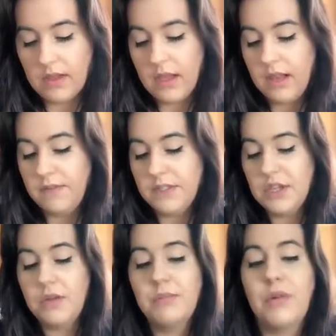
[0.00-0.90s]
And if it's
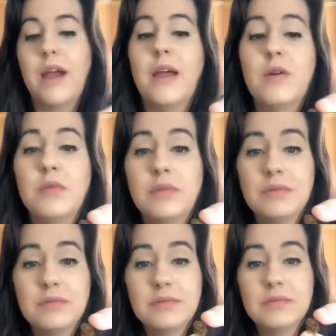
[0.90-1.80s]
all
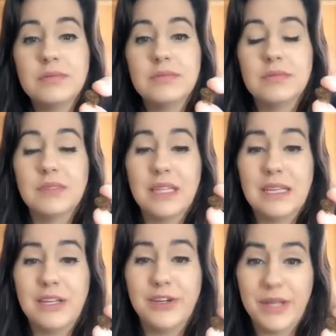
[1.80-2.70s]
brown,
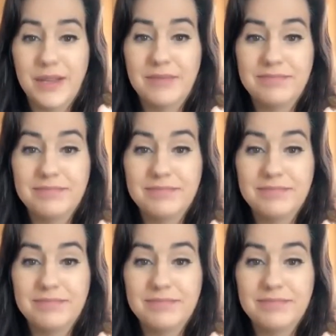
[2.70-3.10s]
then you're done.